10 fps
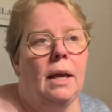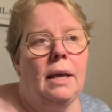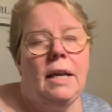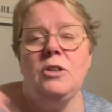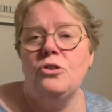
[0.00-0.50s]

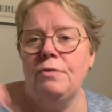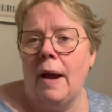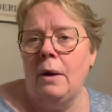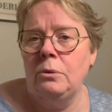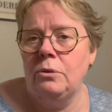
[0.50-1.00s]
Each
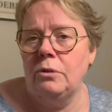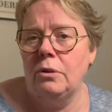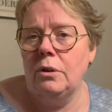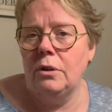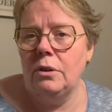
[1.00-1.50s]
round
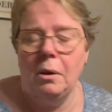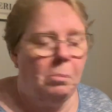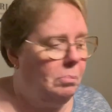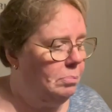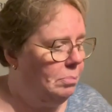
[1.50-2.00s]

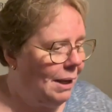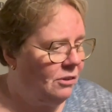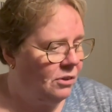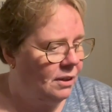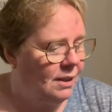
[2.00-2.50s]
the
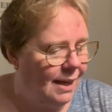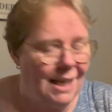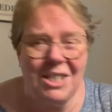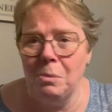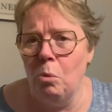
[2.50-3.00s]
pattern
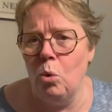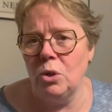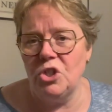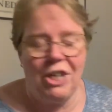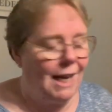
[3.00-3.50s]
gets more
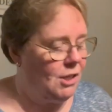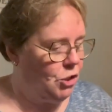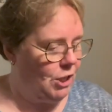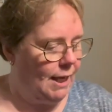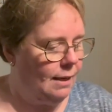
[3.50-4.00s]

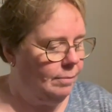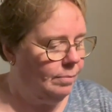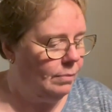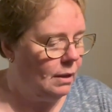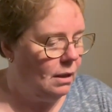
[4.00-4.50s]
challenging.
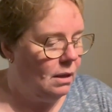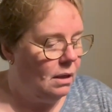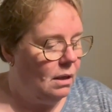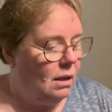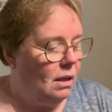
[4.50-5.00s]

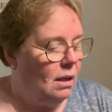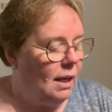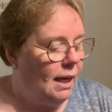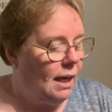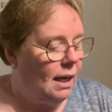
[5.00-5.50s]

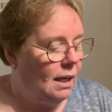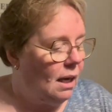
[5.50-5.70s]
And